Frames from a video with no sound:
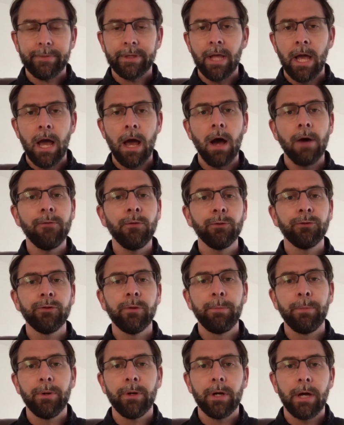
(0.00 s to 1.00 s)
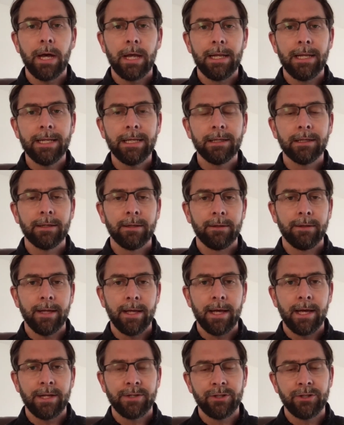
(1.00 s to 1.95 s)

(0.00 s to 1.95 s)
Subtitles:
I've also put a link there